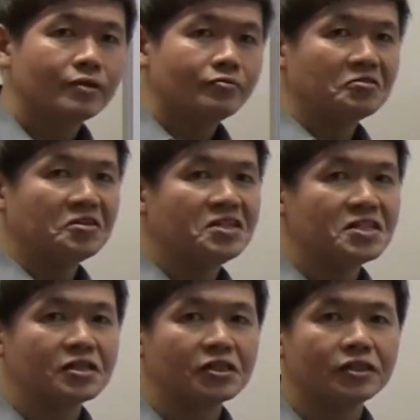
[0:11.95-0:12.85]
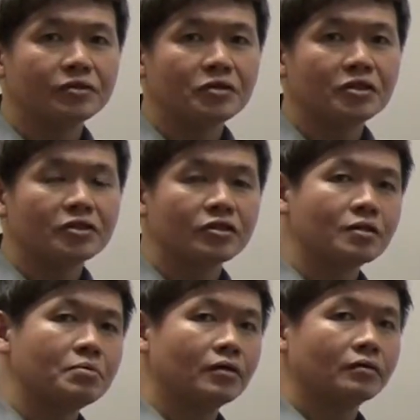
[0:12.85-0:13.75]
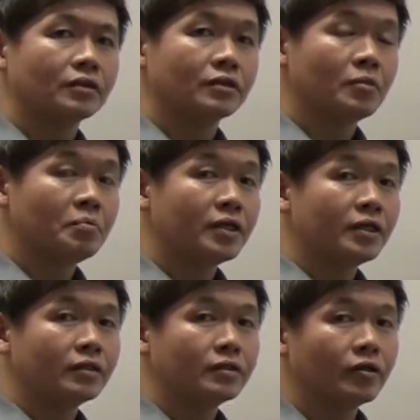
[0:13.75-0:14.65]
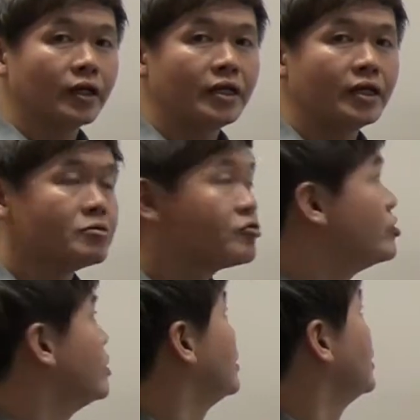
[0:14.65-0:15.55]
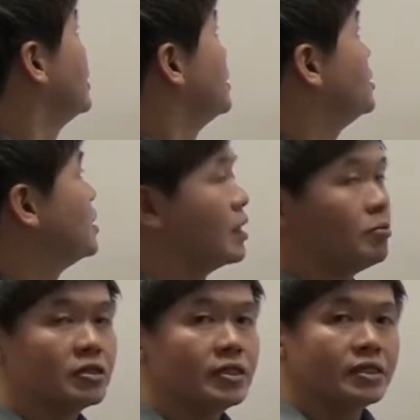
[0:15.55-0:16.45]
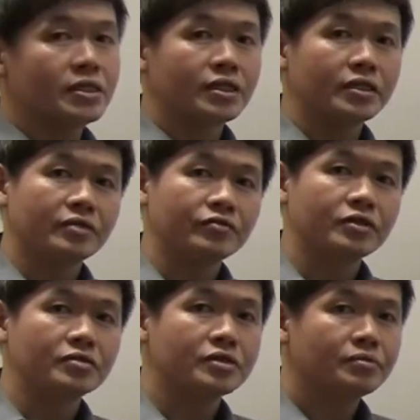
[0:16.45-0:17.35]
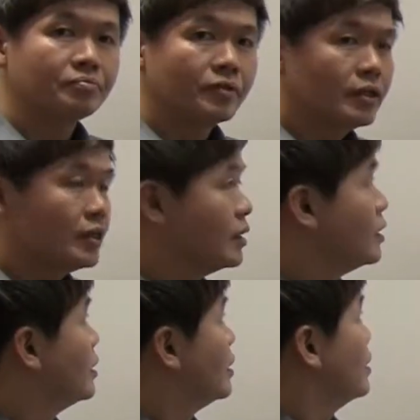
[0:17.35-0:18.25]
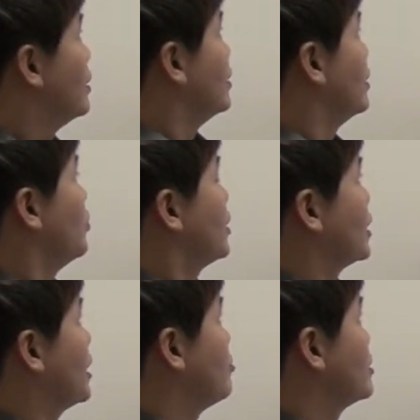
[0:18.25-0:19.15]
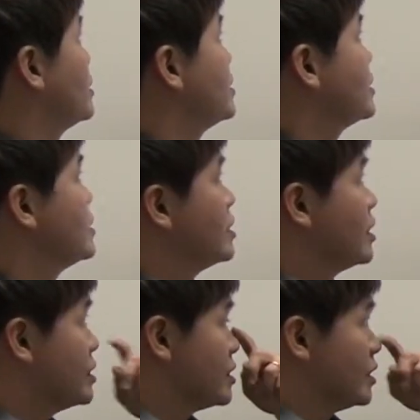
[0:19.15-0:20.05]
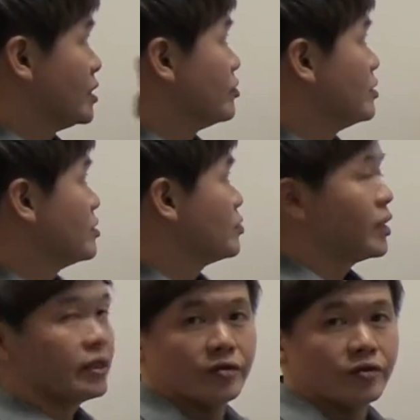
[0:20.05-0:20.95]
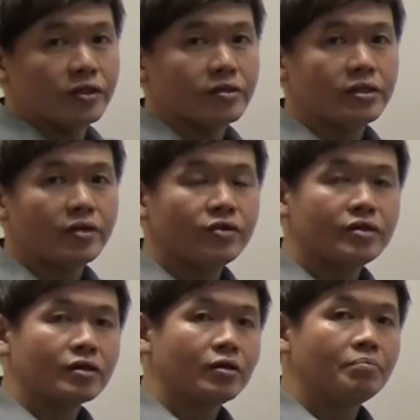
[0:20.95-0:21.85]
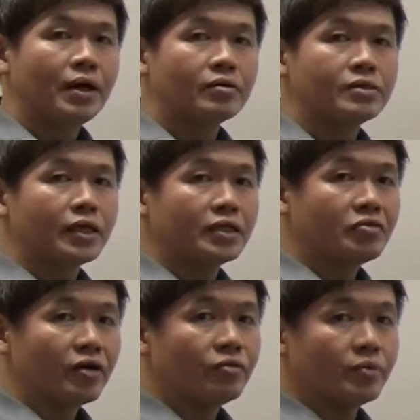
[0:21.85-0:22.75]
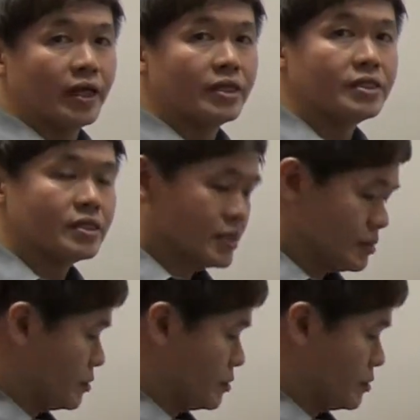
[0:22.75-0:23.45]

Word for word: For today's discussion, we're going to talk about a topic in organic chemistry, the carboxylic acids and derivatives. Now, what are carboxylic acids, acids and derivatives? What are derivatives? Derivatives are compounds that are derived from the acids.